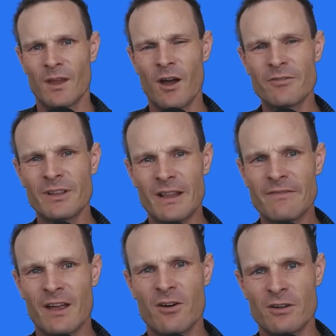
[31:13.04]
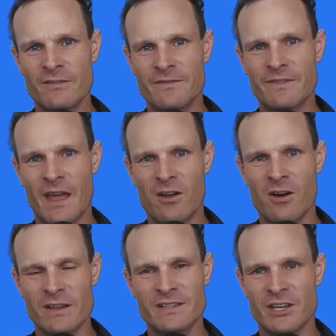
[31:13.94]
I really love that kind
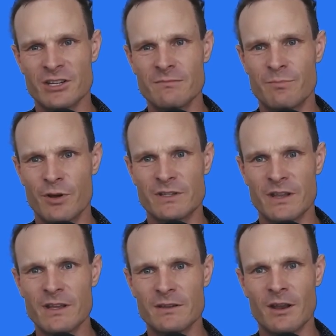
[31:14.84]
of session personally.